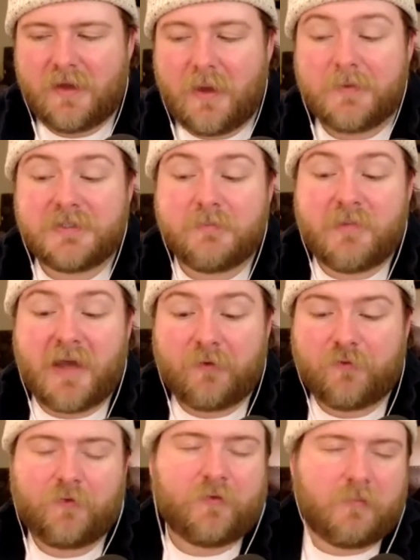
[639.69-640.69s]

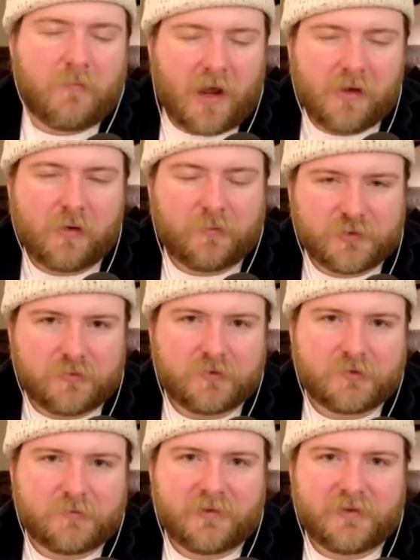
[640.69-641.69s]
impactful for my homeschool
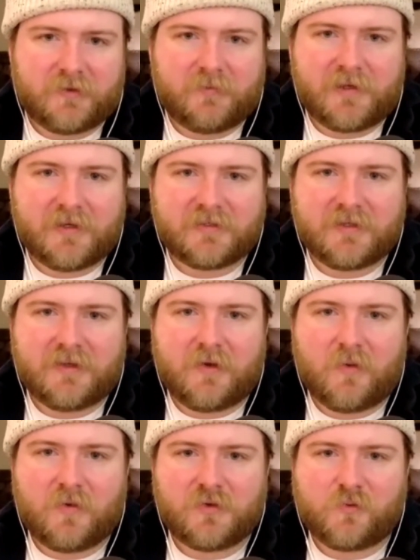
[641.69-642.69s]
experience because
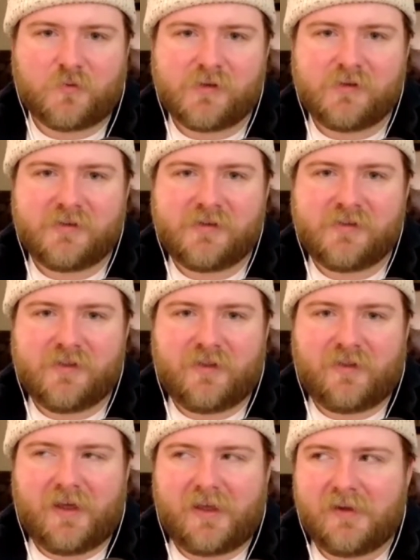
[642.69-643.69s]
it was really
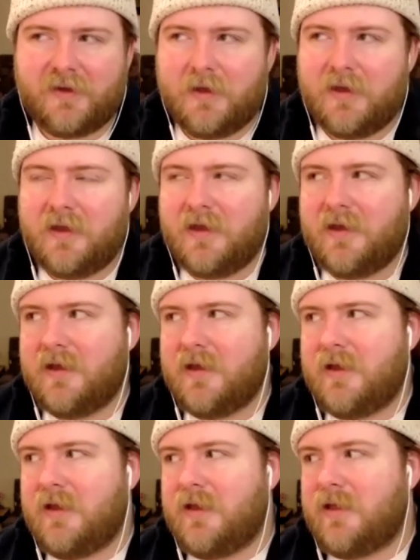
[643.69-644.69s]
the like
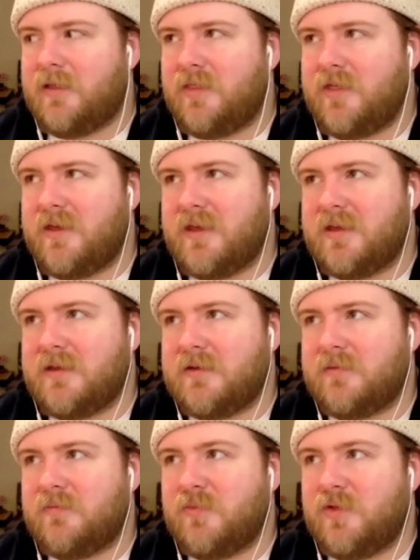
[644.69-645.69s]
the